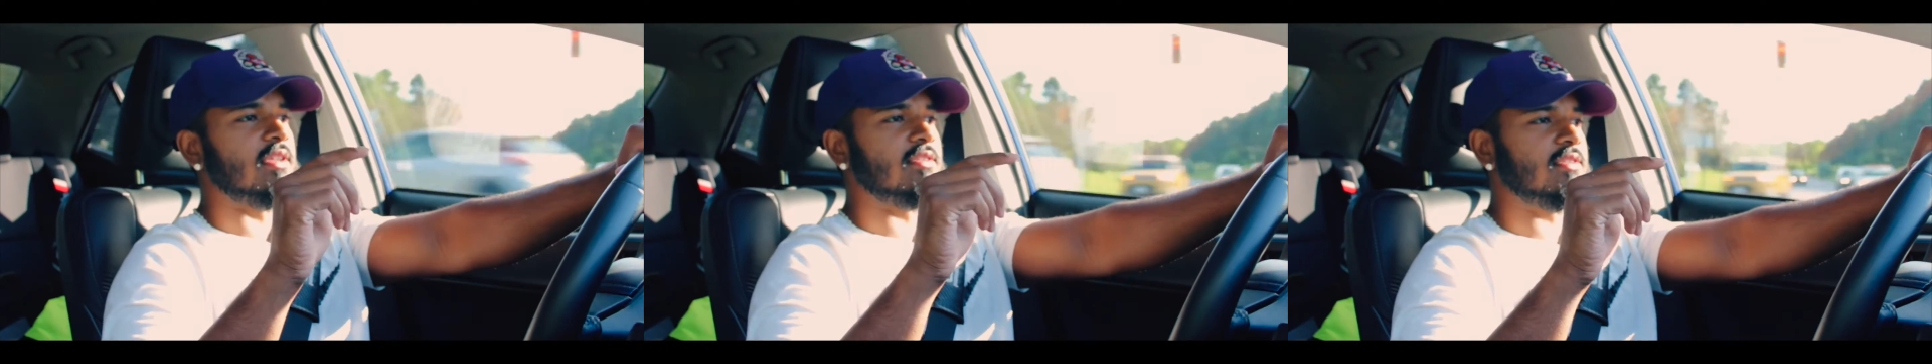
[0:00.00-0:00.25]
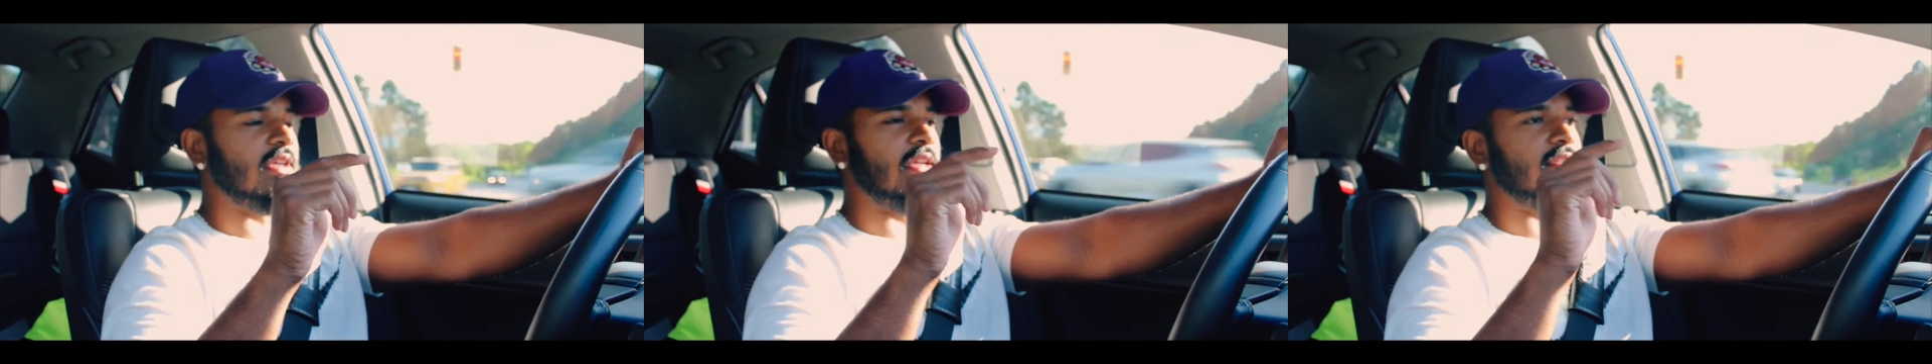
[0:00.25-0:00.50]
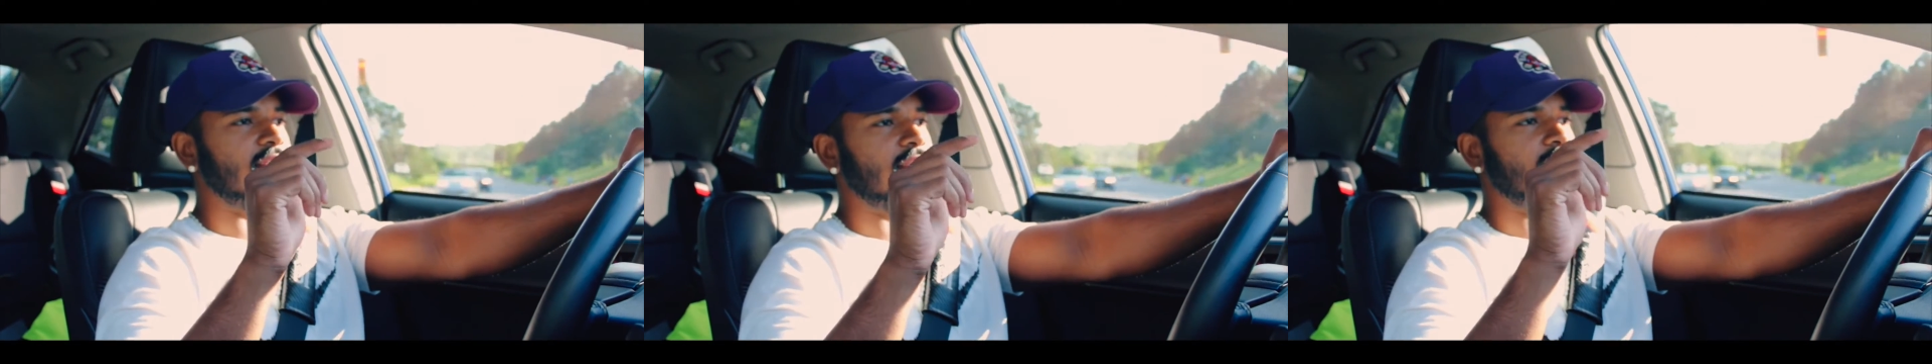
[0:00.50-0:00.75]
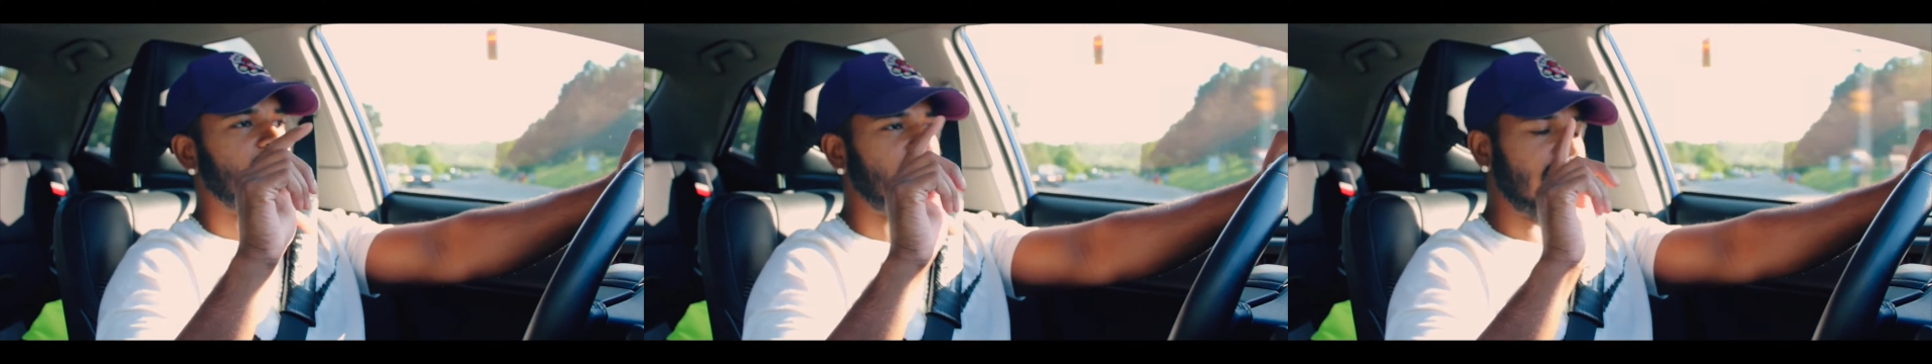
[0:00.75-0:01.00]

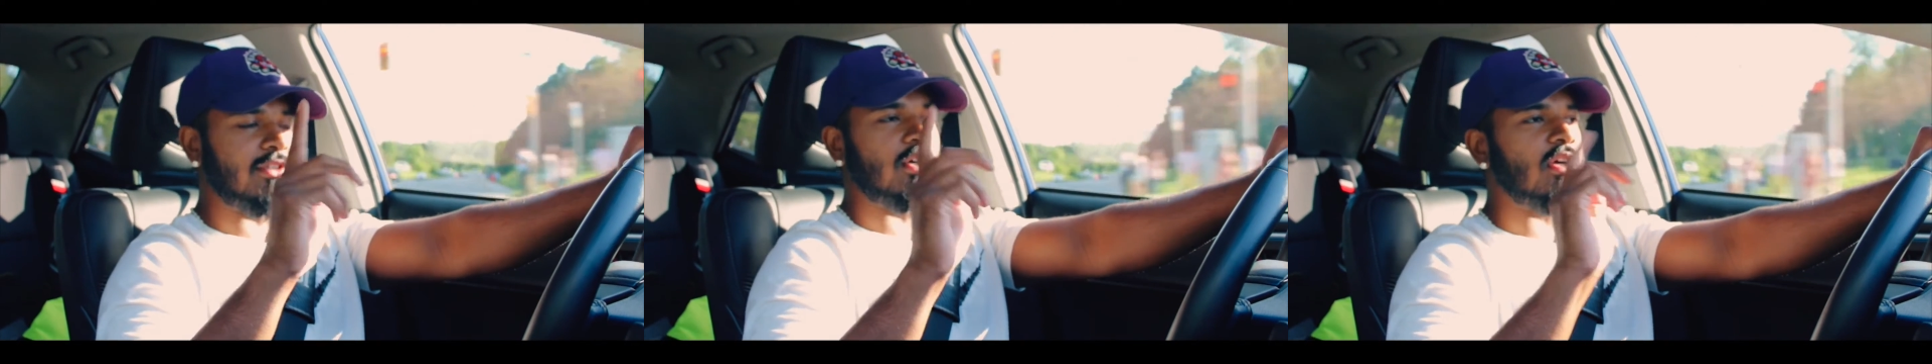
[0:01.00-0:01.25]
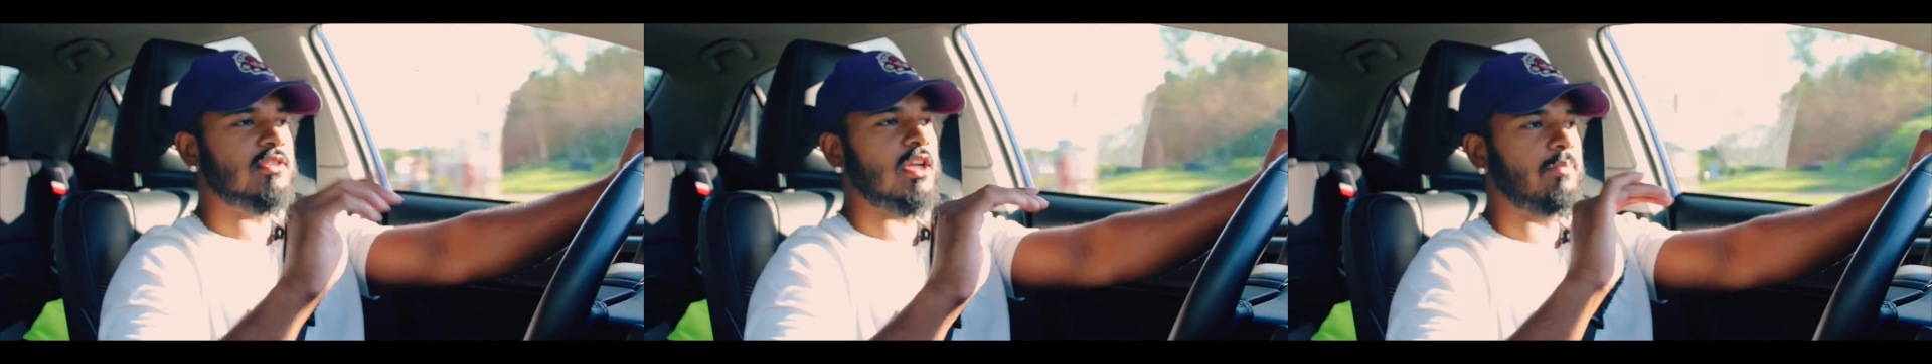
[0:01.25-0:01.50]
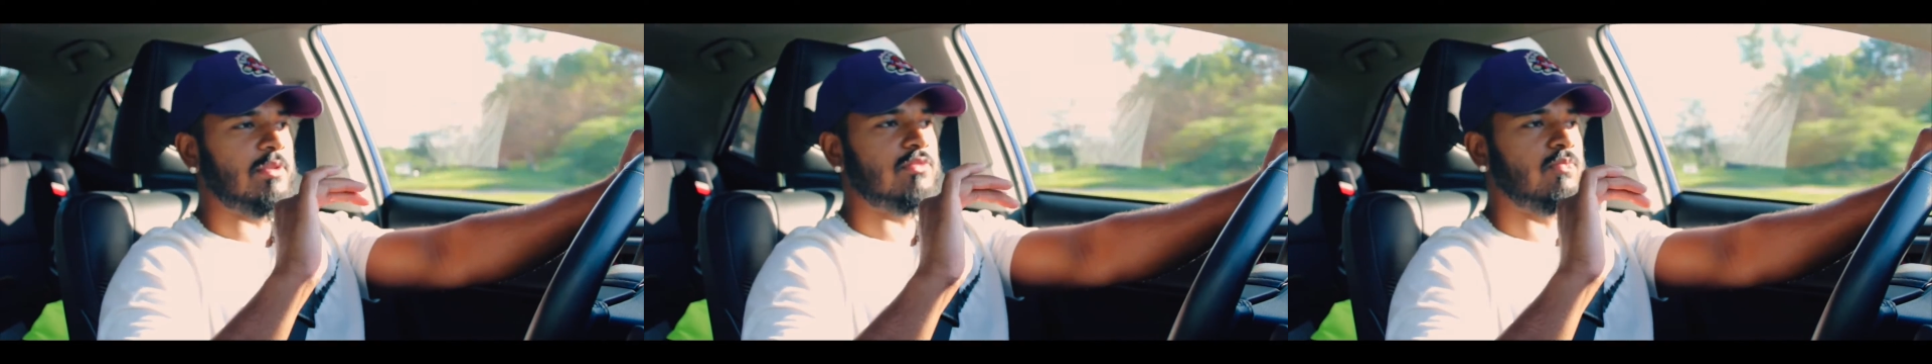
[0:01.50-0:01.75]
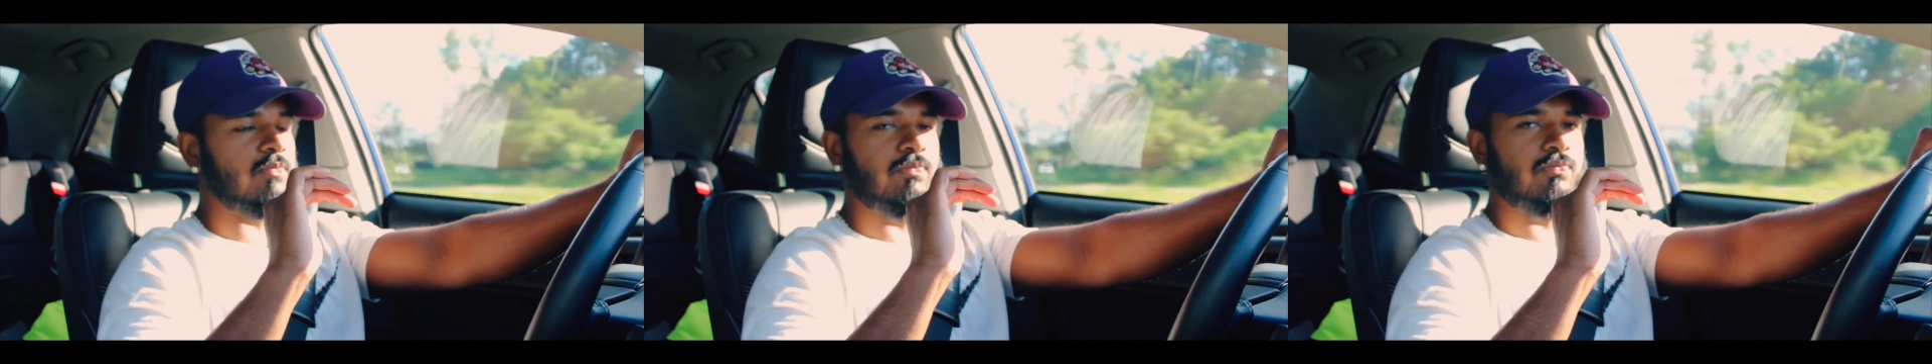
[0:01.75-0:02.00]
The exhaust setup is
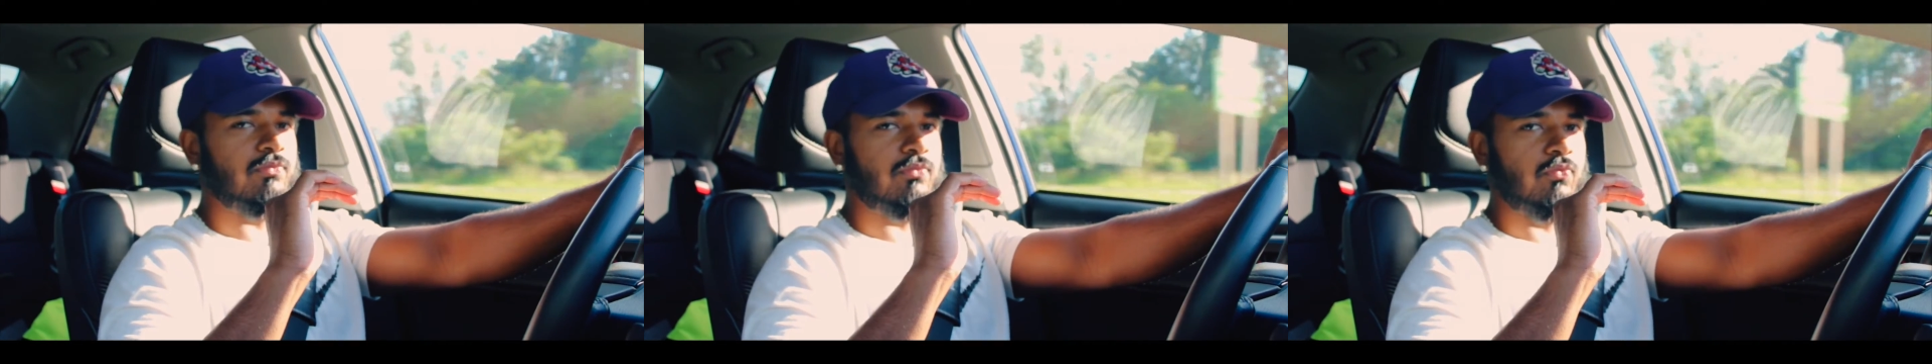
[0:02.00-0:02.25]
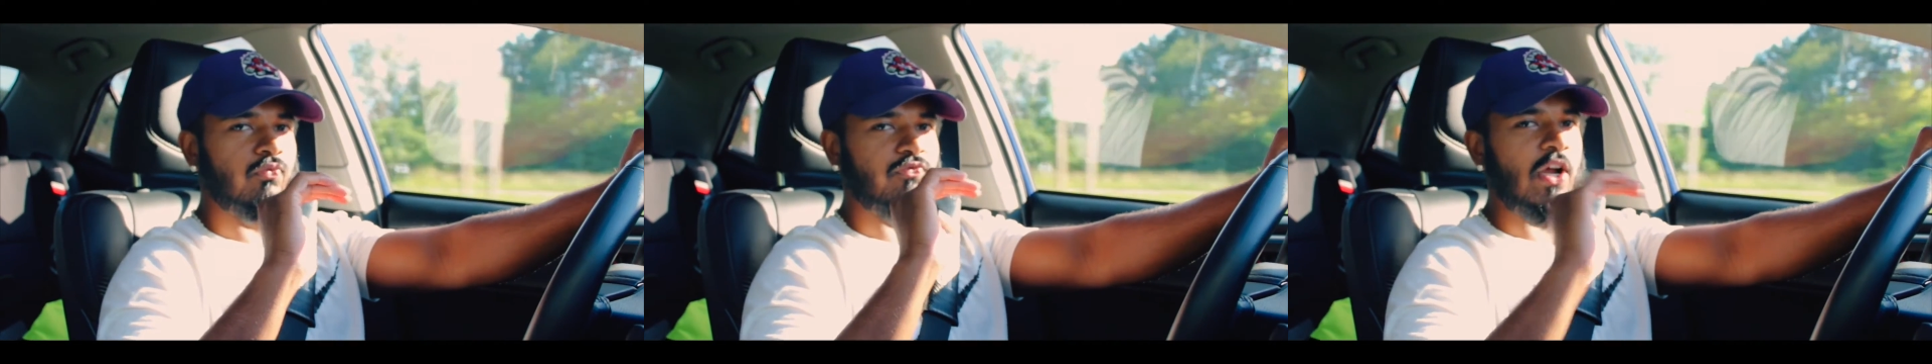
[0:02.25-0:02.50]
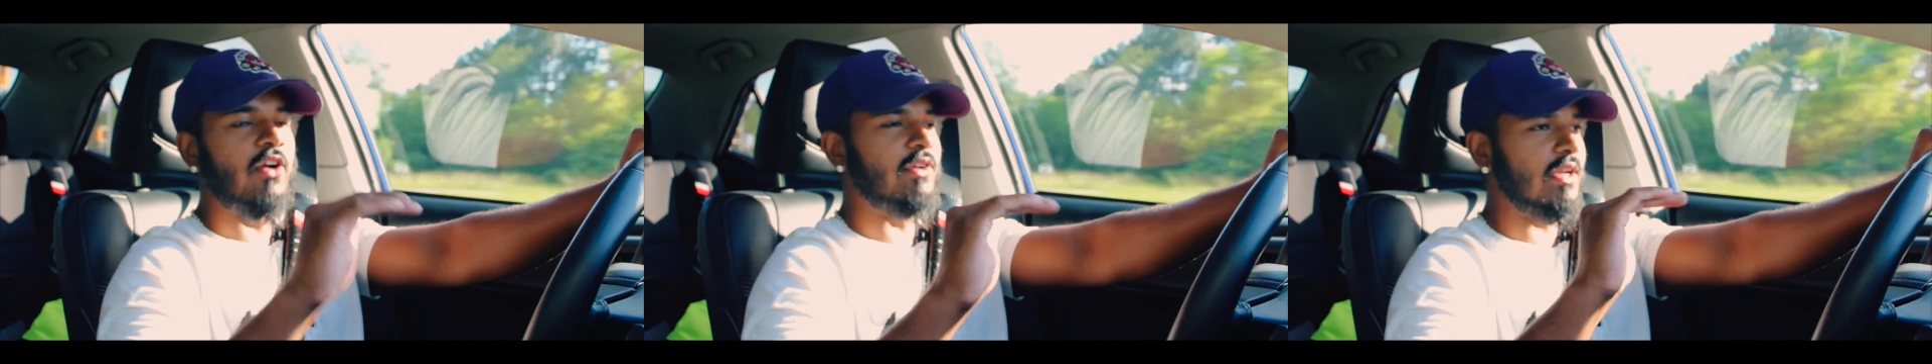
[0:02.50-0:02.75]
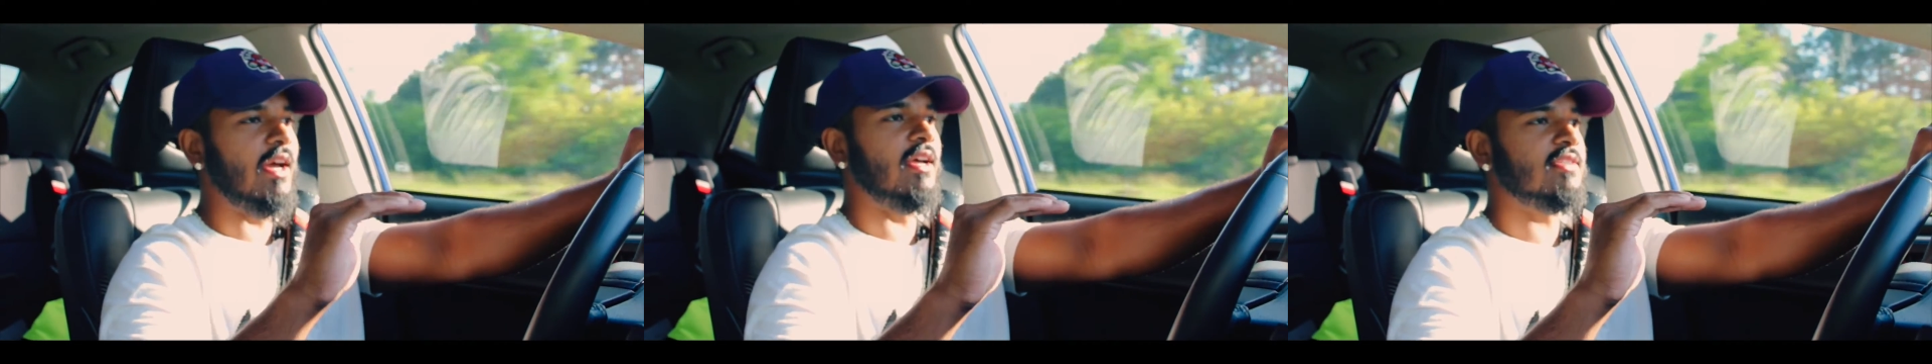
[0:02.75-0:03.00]

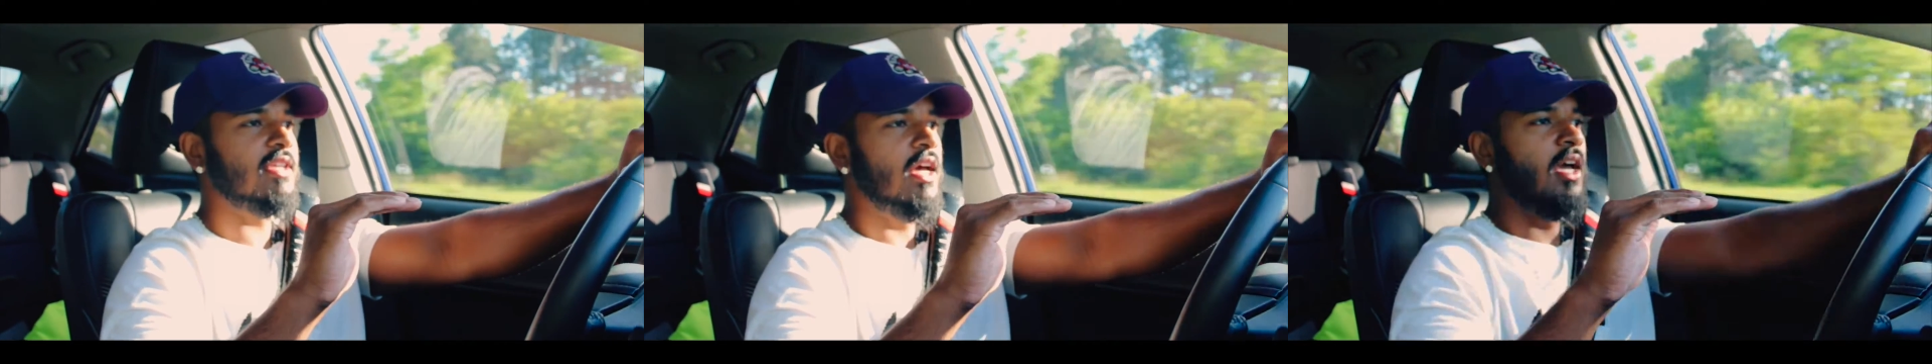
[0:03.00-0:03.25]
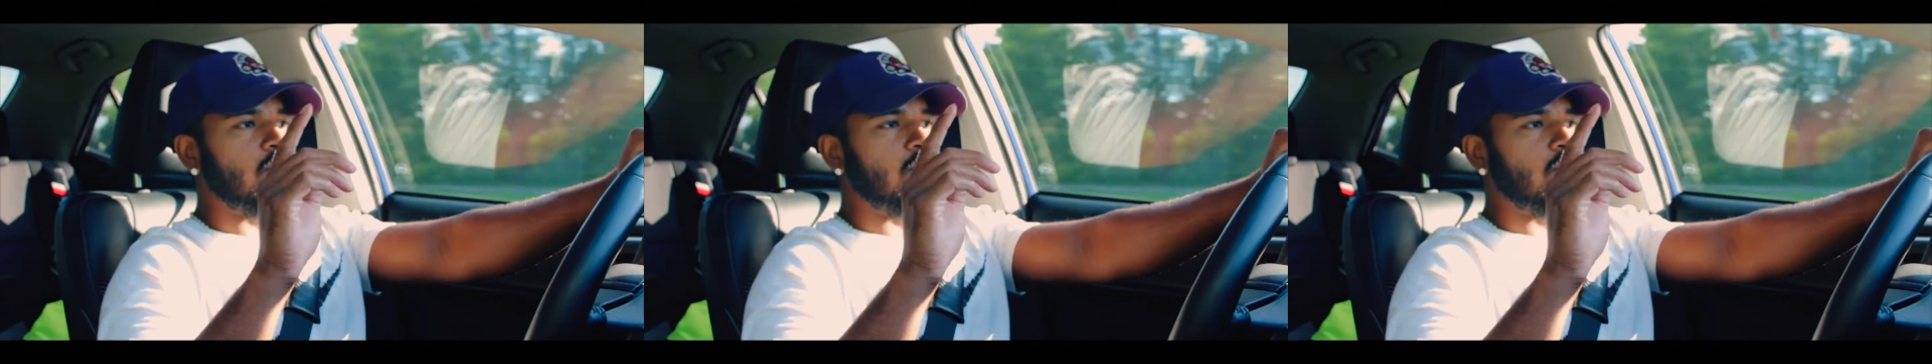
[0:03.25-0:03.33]
very nice.